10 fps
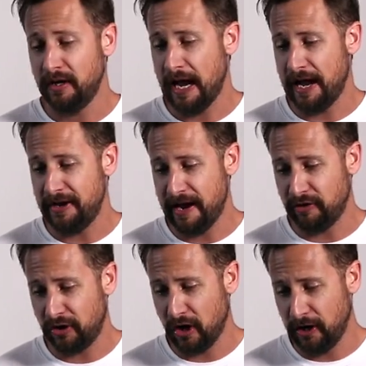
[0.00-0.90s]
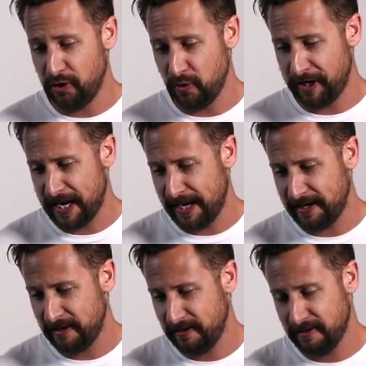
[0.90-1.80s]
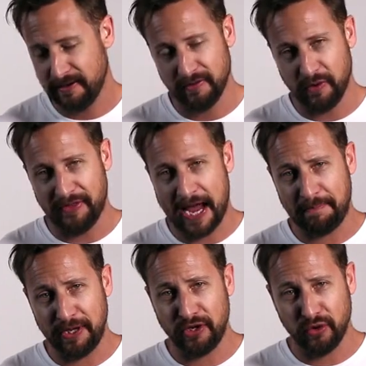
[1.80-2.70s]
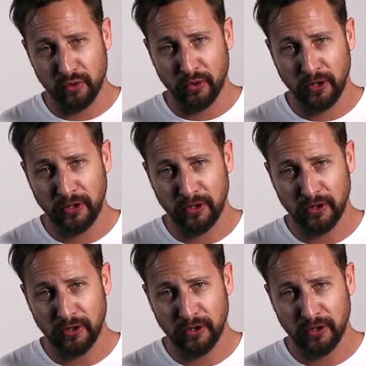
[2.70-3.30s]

and never call you again. Would that be cool?